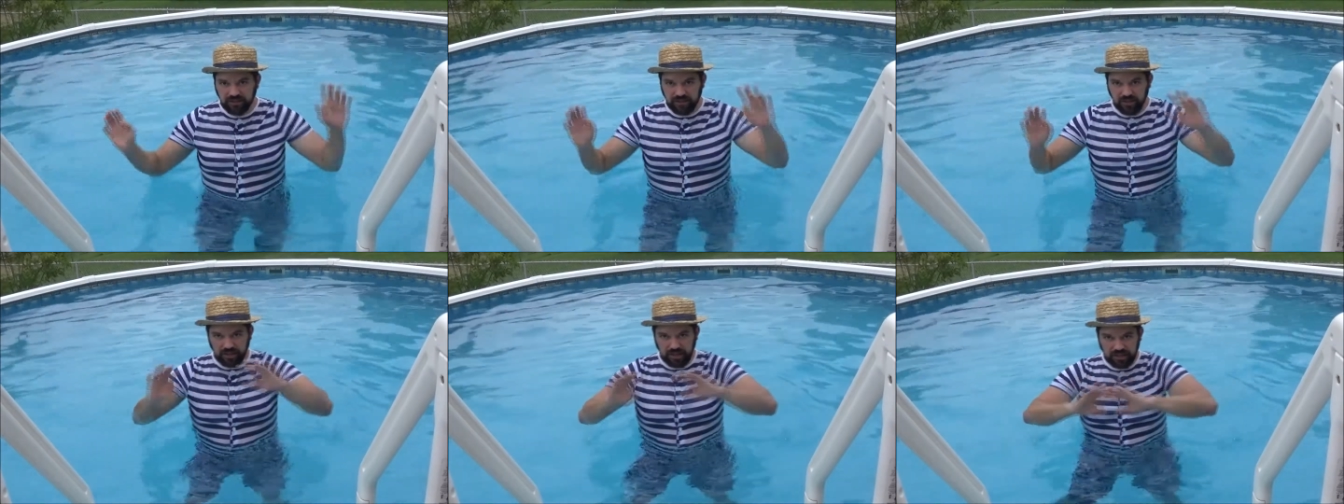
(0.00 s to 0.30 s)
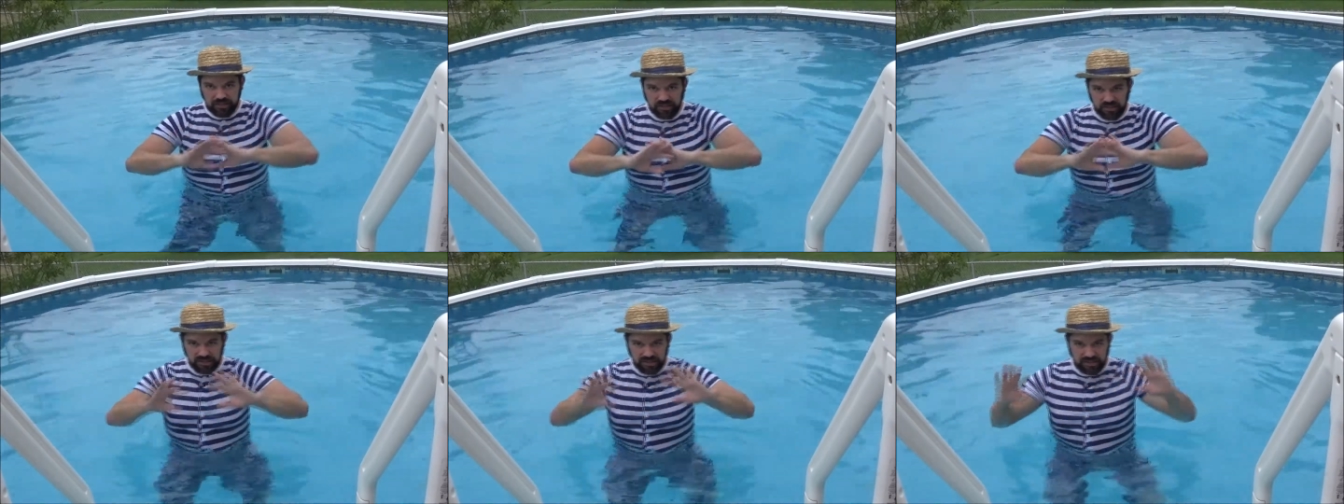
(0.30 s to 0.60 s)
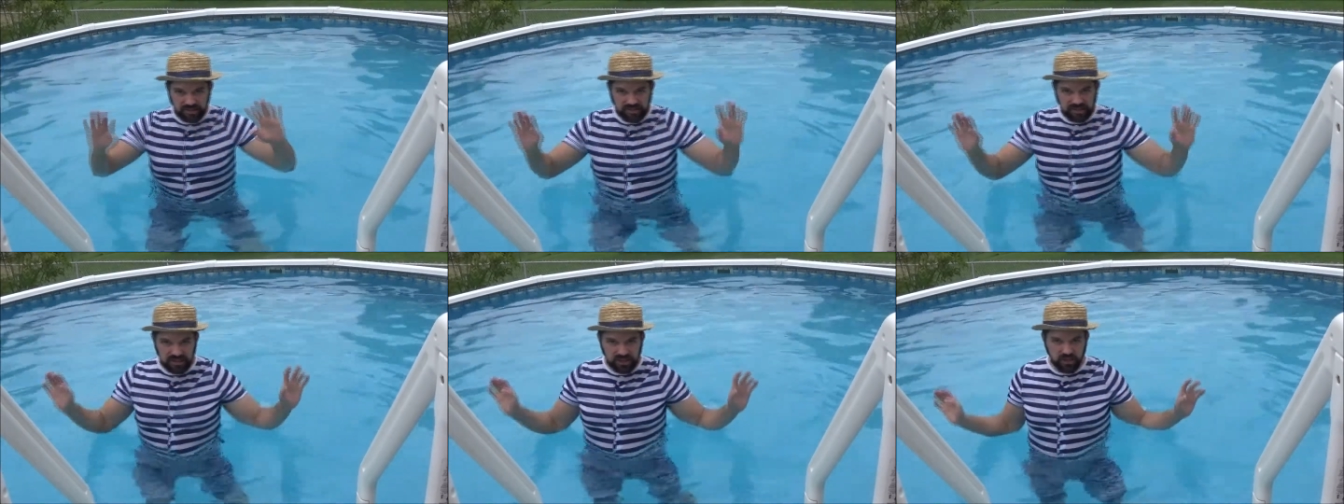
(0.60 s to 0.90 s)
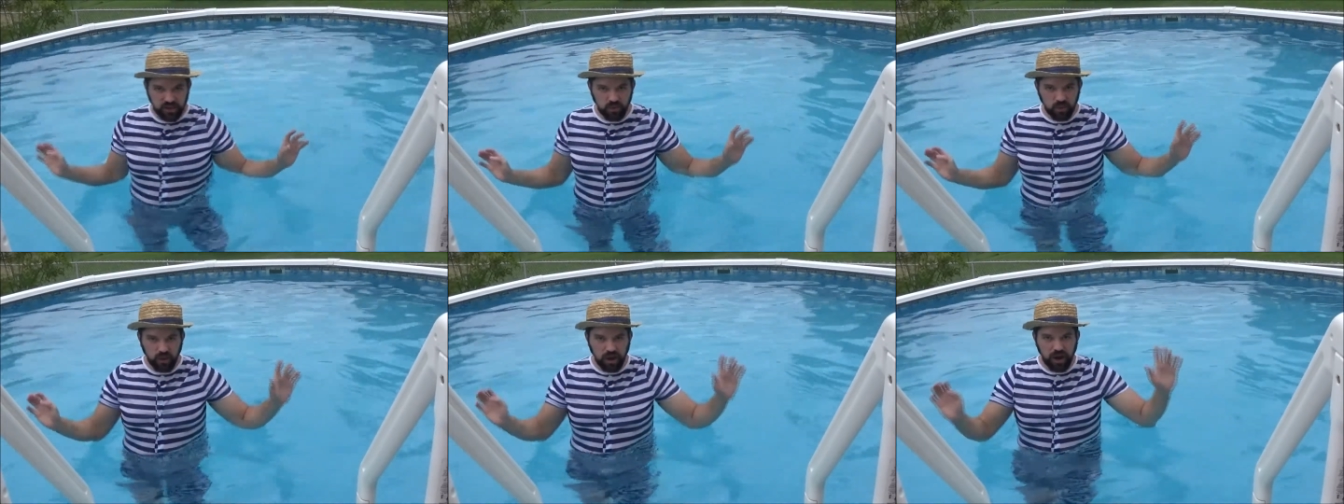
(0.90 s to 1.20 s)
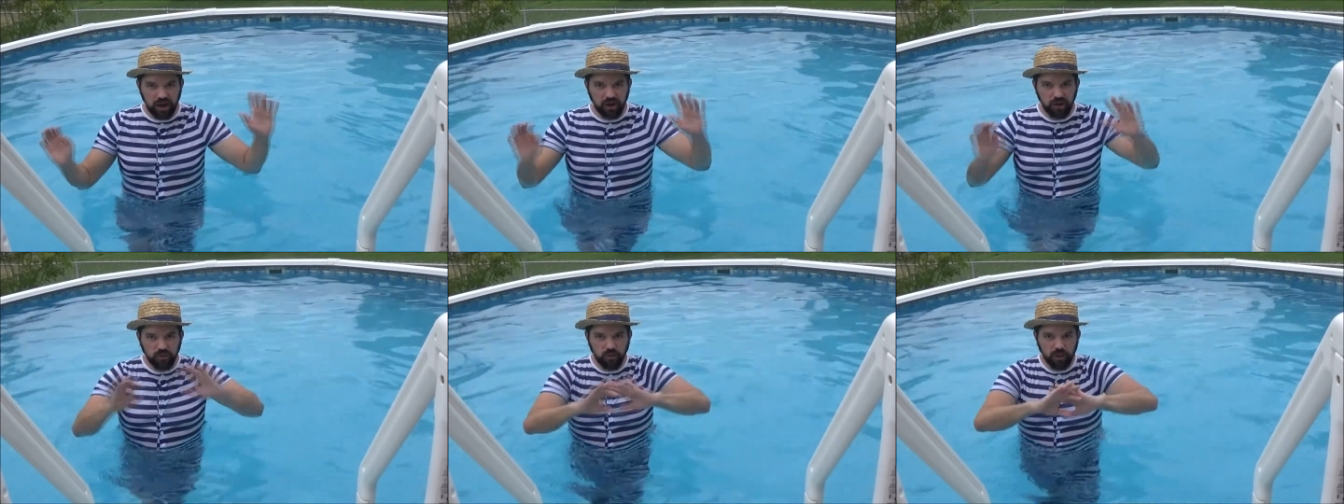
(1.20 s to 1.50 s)
So let's just continue
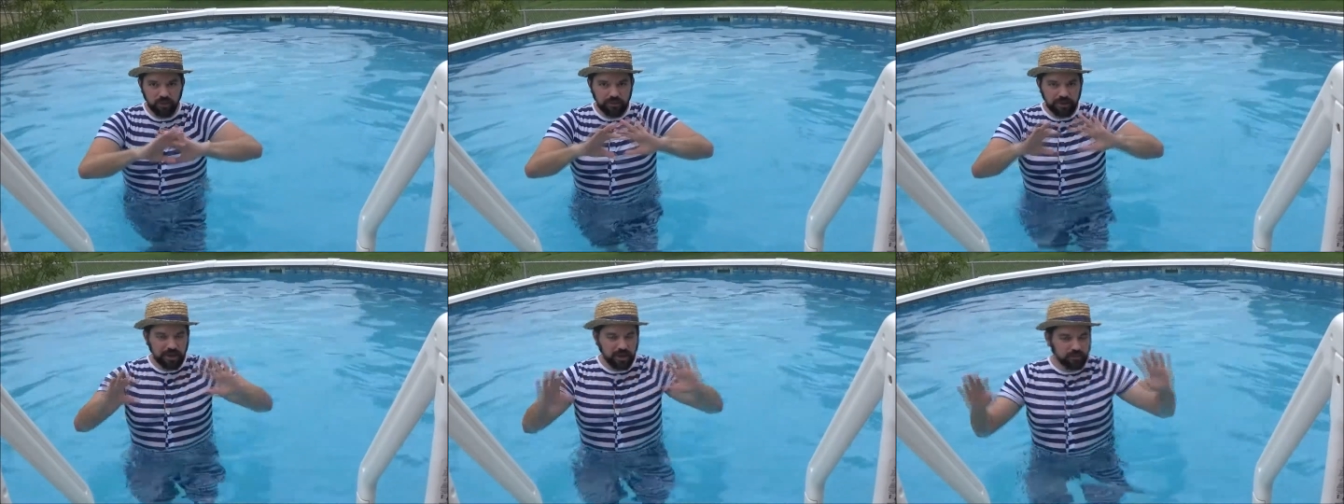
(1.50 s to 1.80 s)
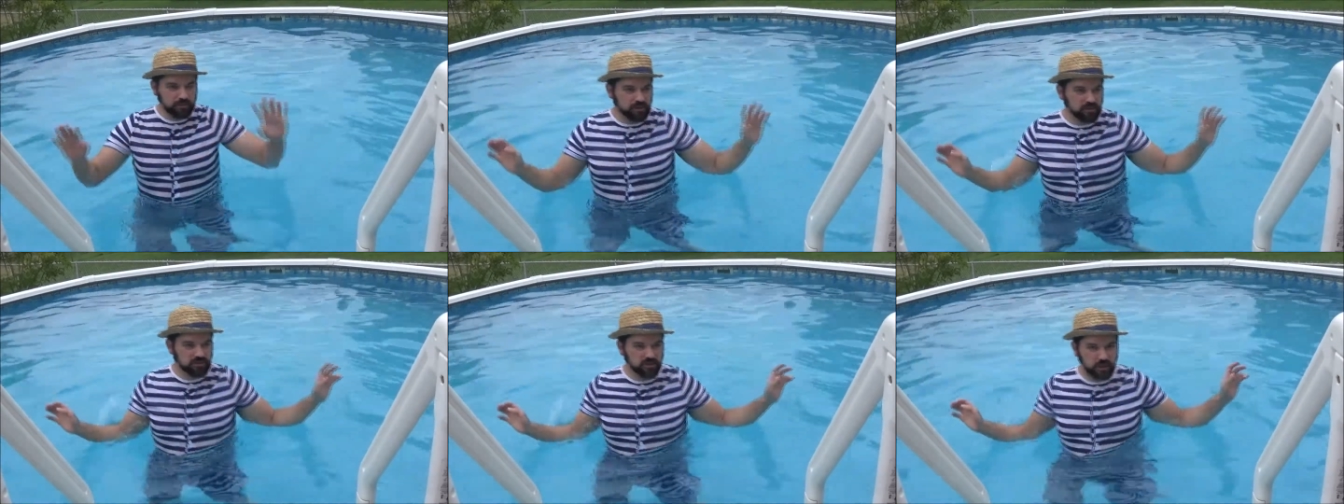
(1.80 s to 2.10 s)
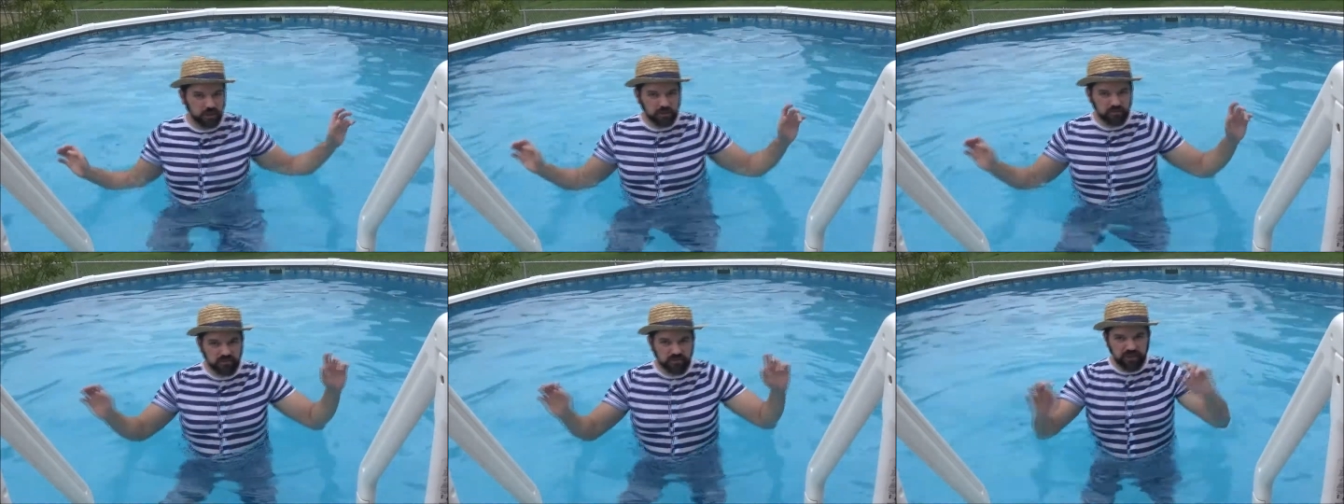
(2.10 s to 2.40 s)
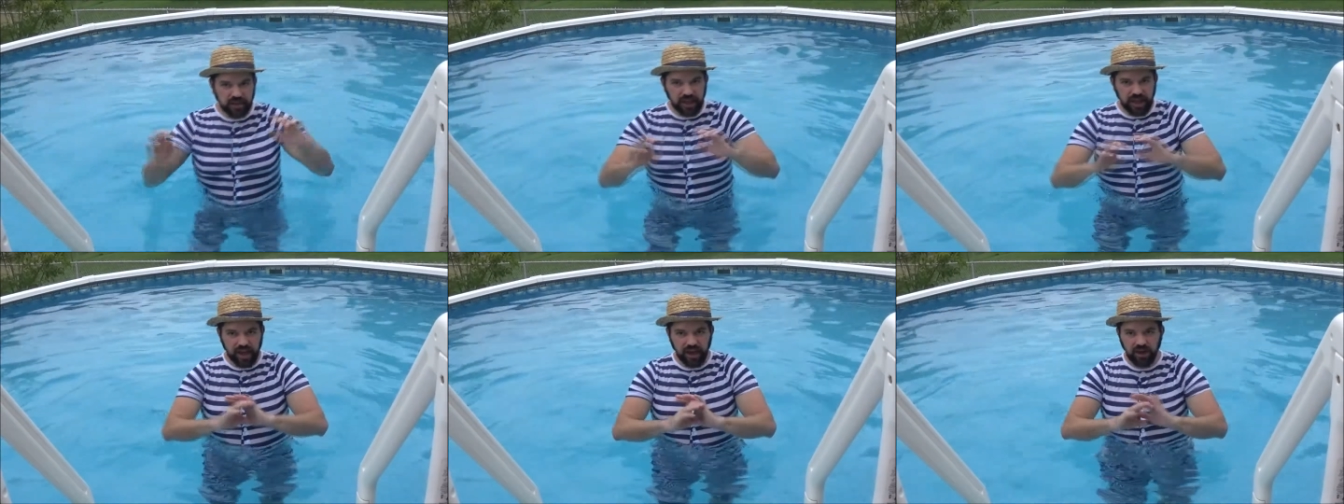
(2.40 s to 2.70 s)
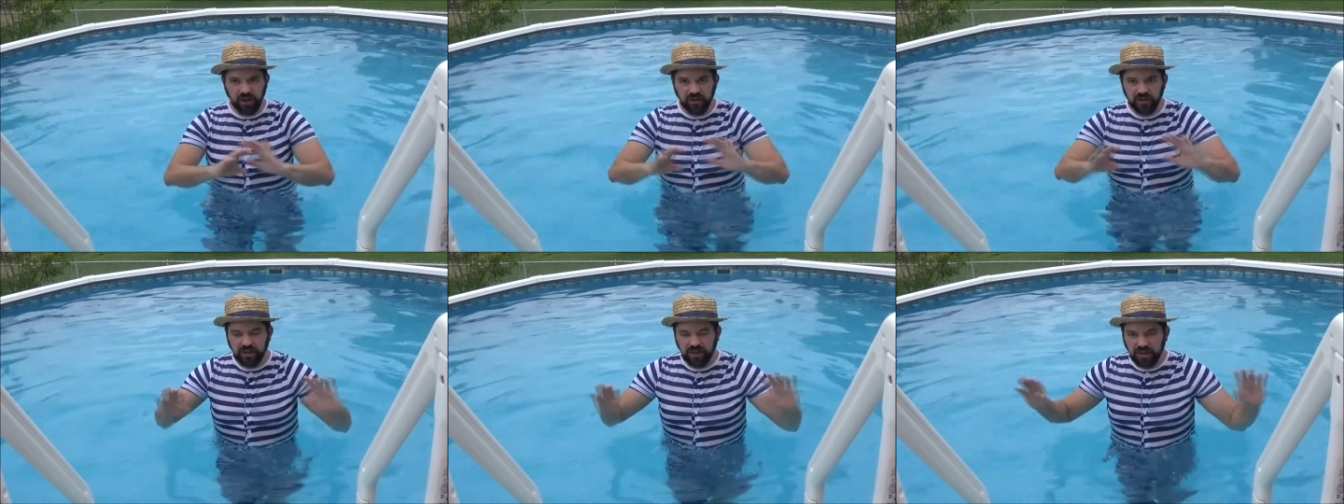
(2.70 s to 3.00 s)
warming up those arms for
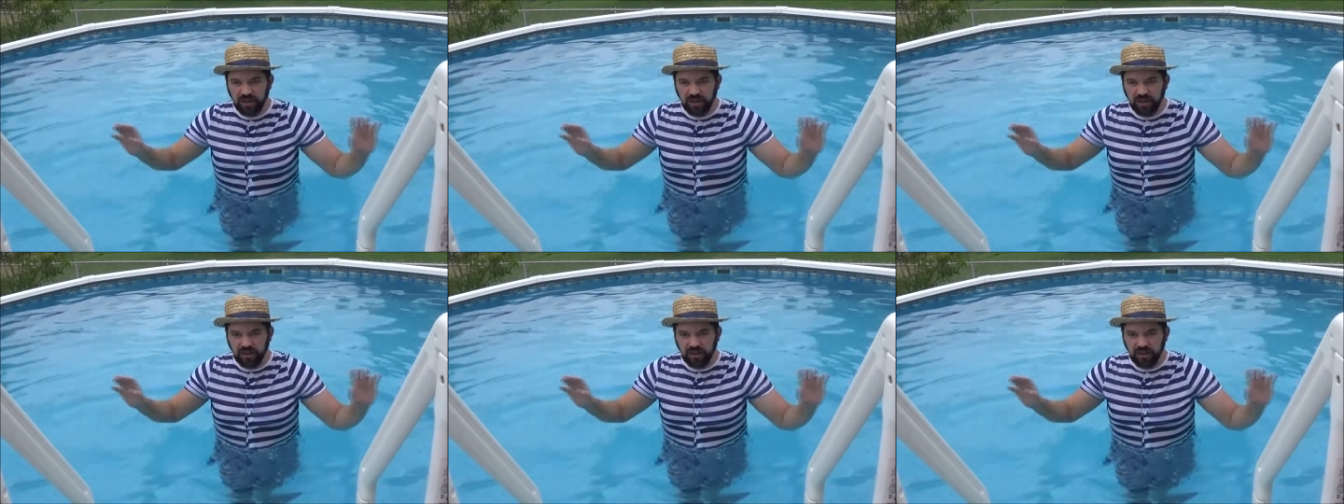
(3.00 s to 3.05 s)
now.